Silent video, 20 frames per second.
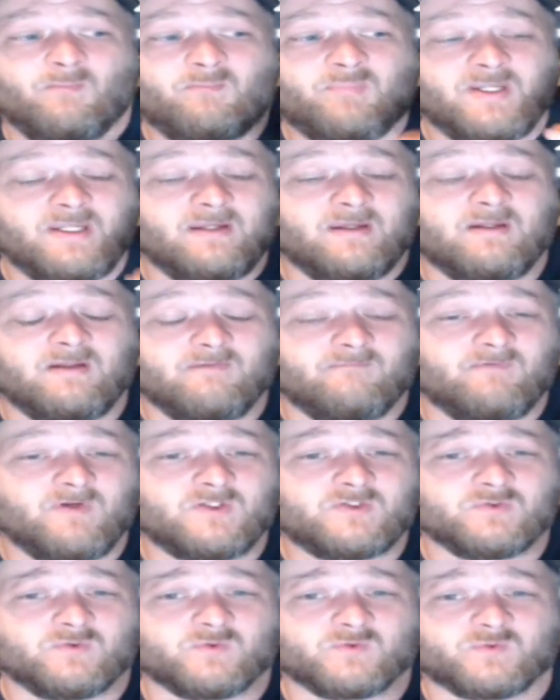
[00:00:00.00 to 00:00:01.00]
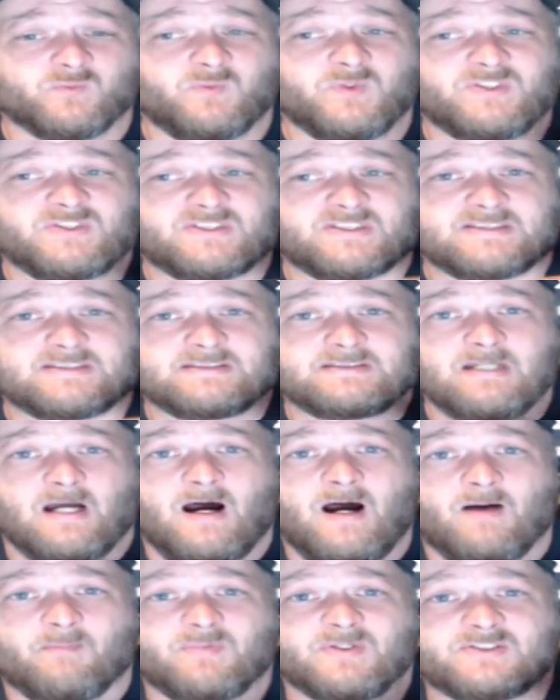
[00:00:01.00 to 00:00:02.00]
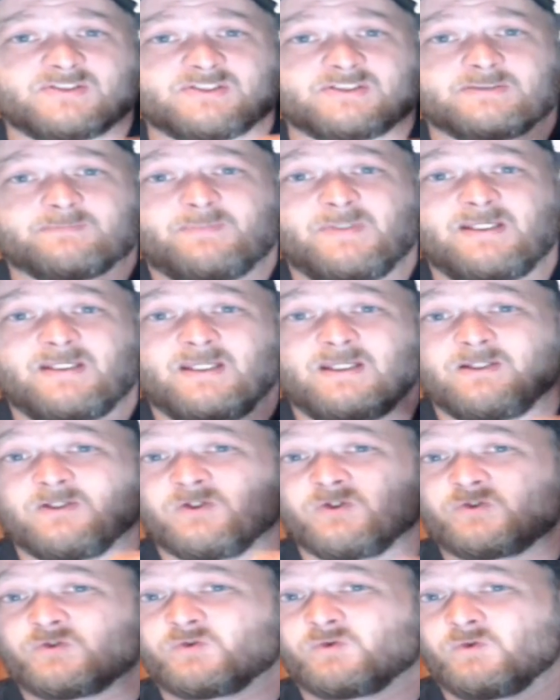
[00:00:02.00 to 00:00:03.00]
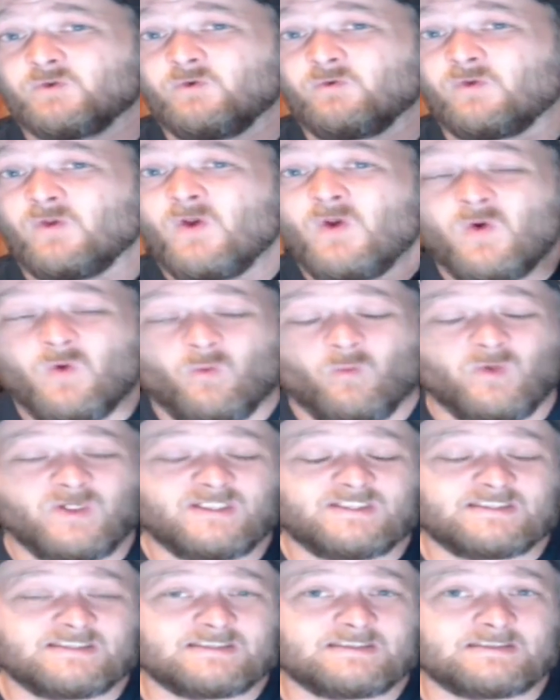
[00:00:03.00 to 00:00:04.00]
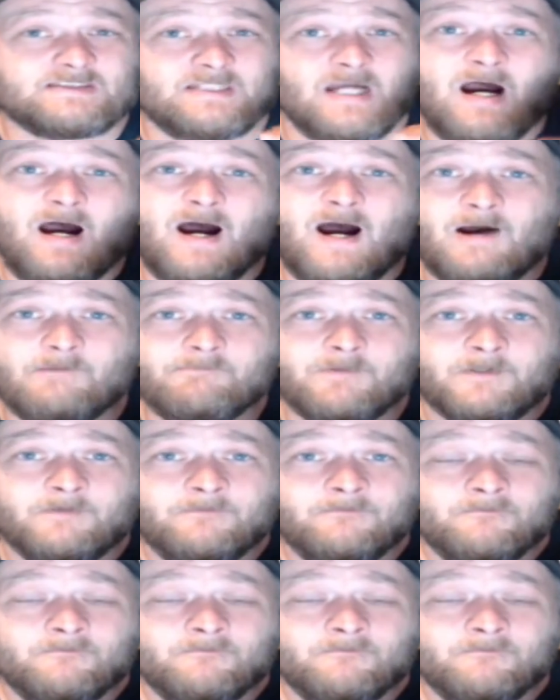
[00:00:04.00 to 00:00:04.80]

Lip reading: being individuals, we stop speaking the truth, we stop